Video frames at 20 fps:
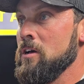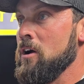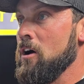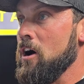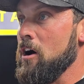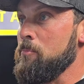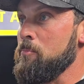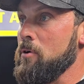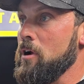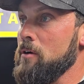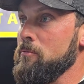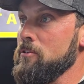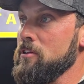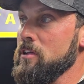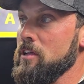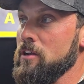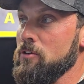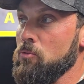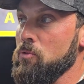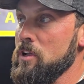I'll probably,
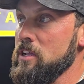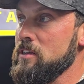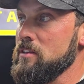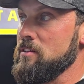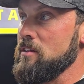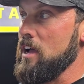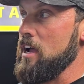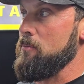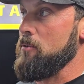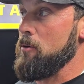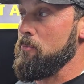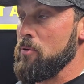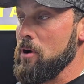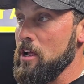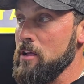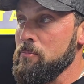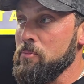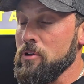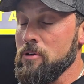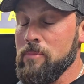in a week's time, I'll
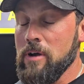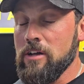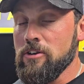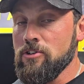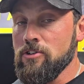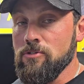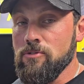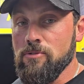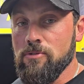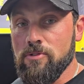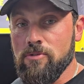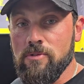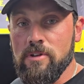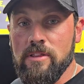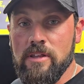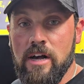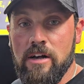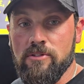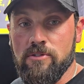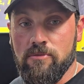probably put about 2,000 or
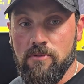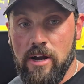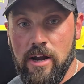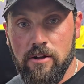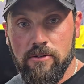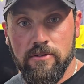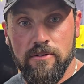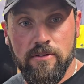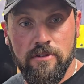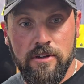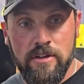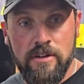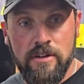3,000 rounds